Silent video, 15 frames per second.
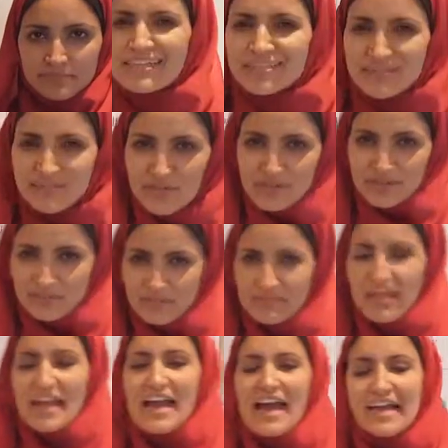So
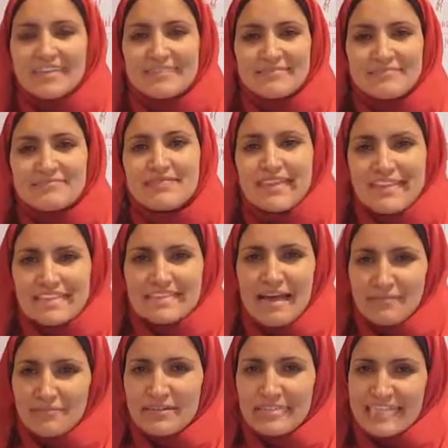
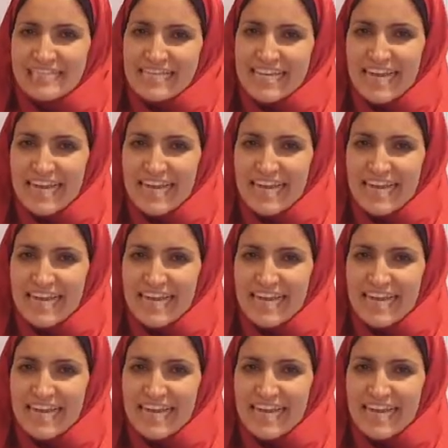that brings us to